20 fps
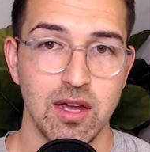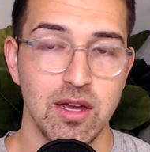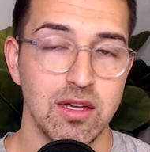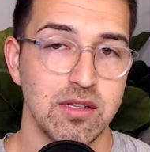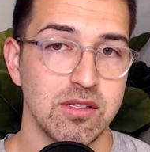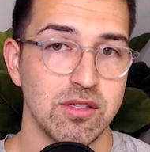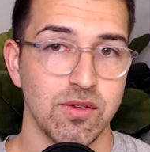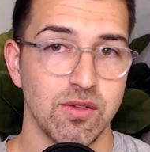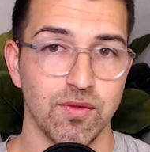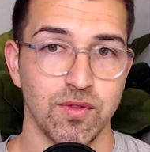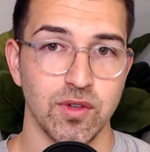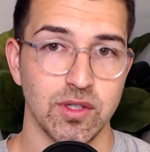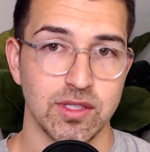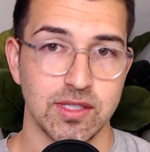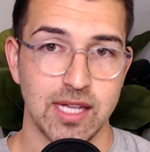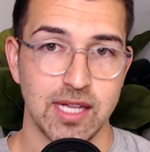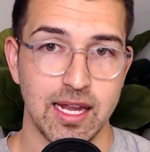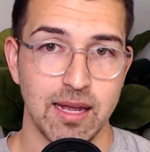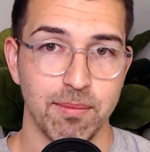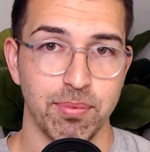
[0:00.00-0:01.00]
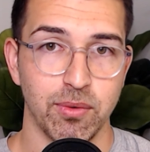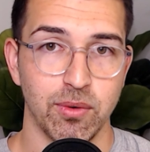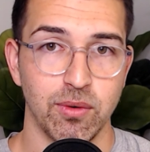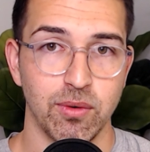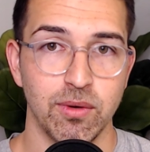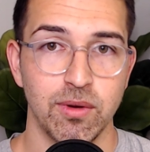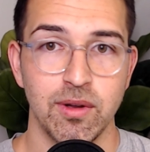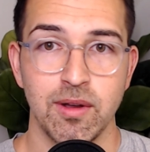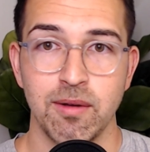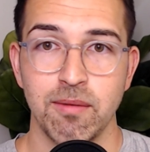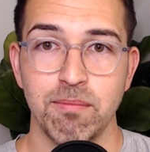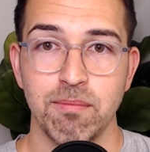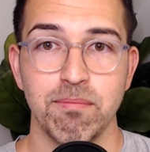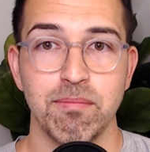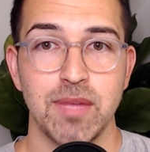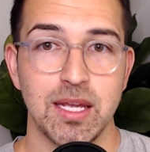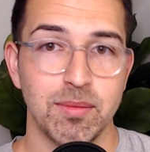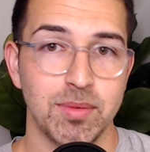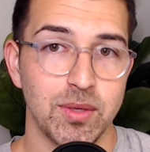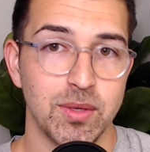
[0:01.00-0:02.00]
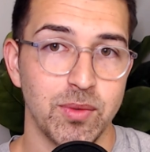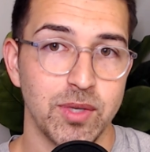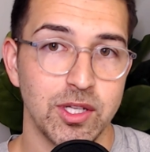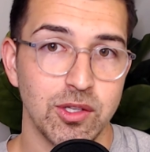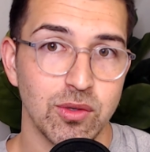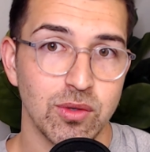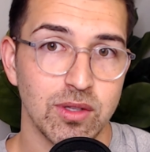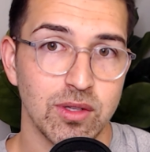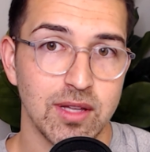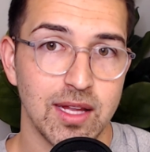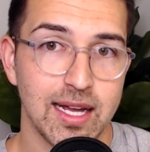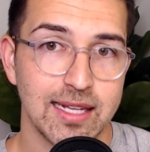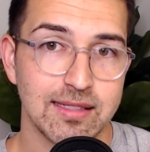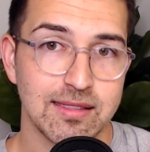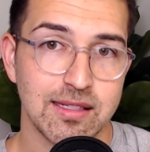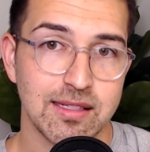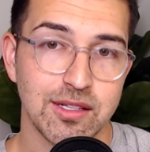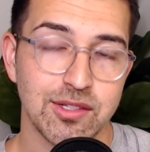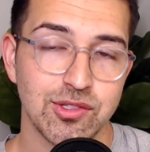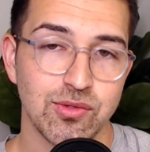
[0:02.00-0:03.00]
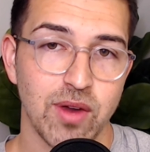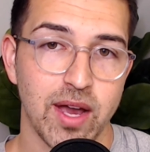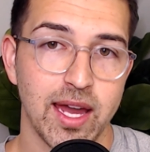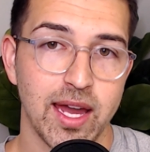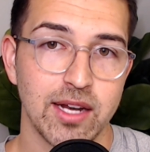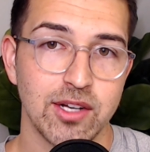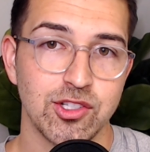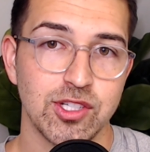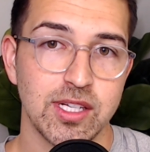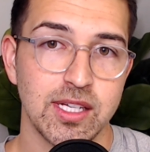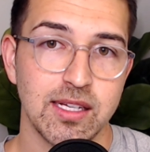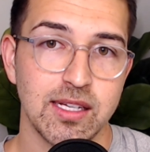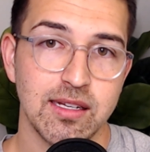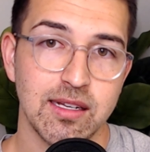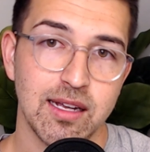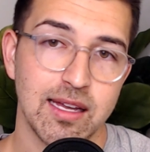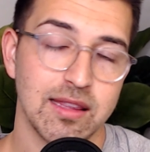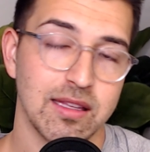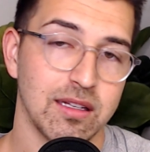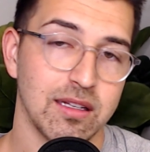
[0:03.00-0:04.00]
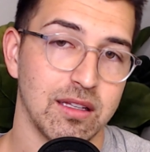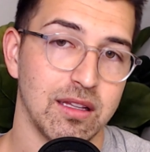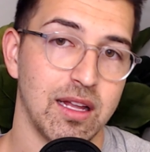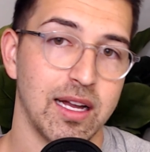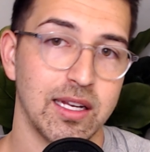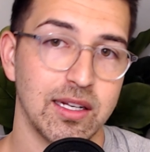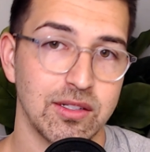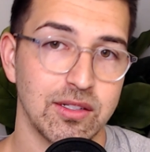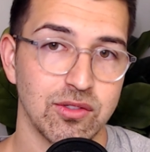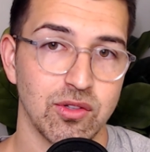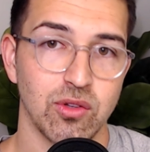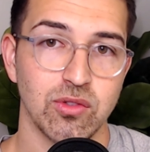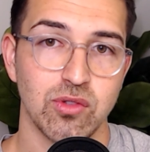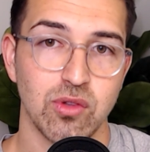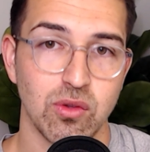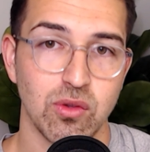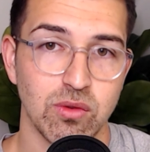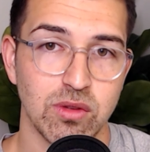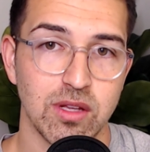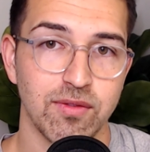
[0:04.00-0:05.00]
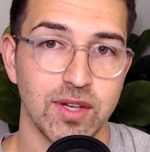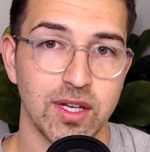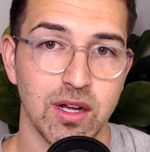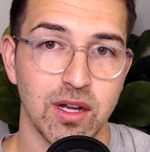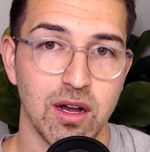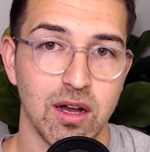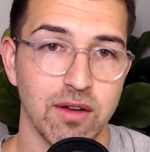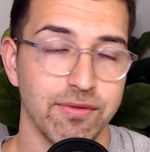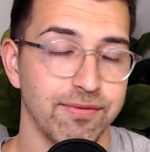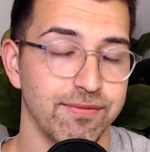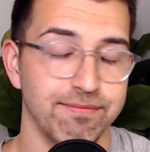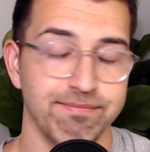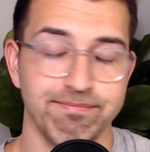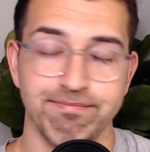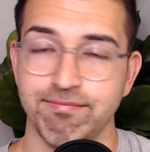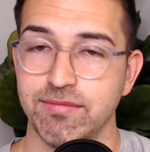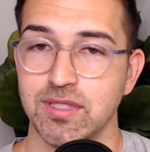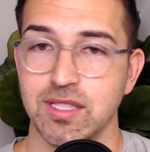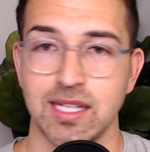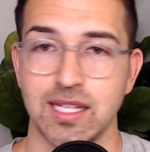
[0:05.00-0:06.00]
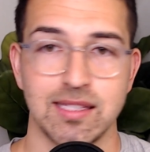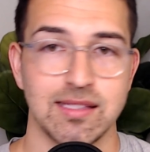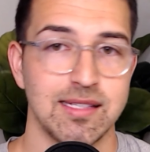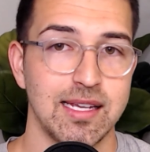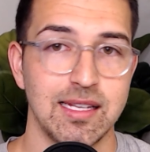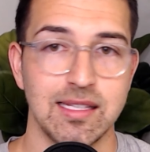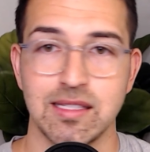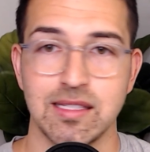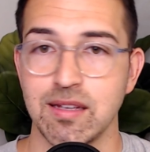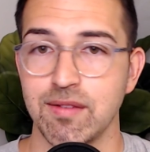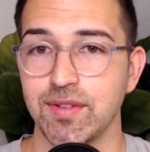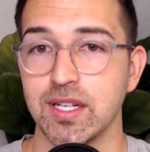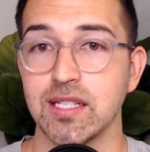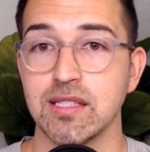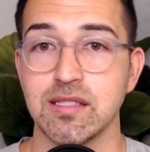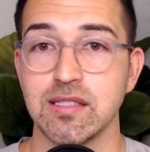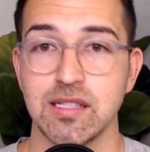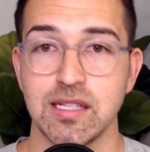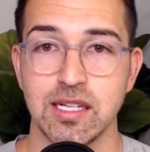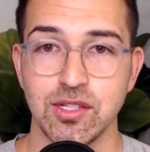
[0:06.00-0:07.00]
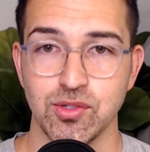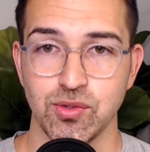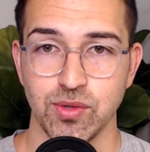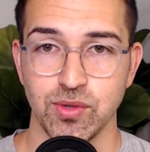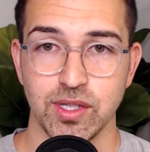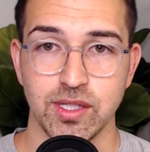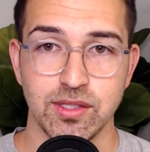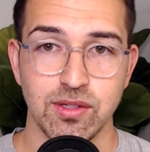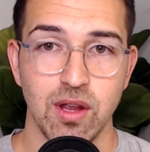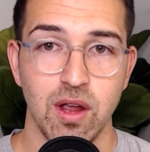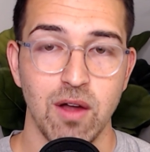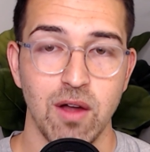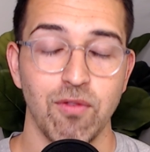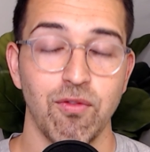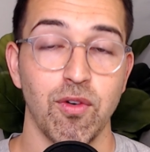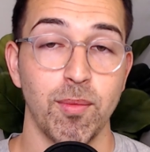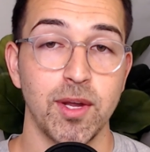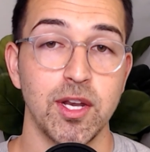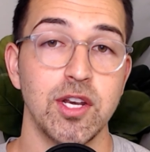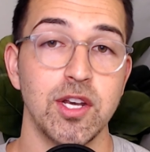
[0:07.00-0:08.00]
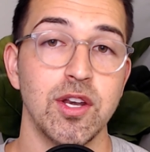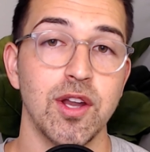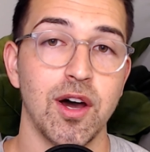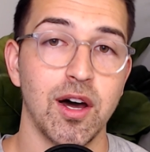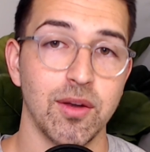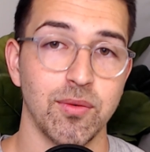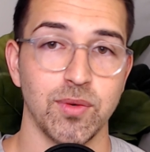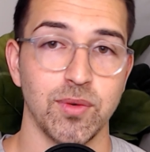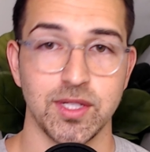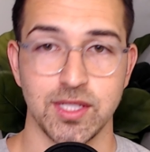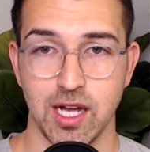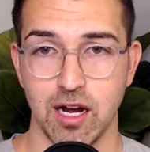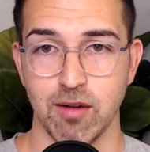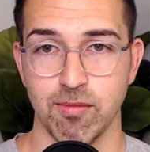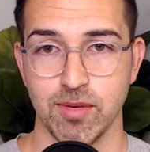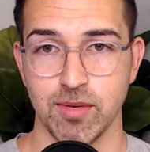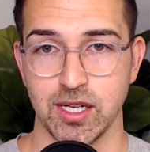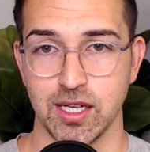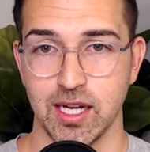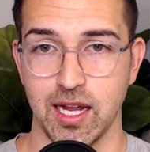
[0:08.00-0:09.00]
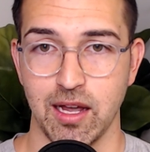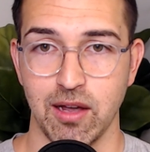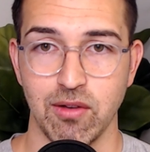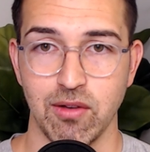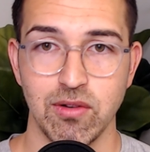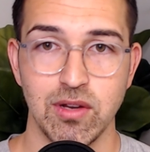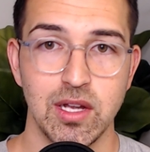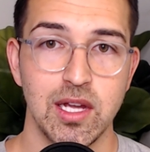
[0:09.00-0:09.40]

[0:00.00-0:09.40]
So for example, maybe we utilize this strategy and the client is also living off, let's say, dividends and interest from a non-retirement account.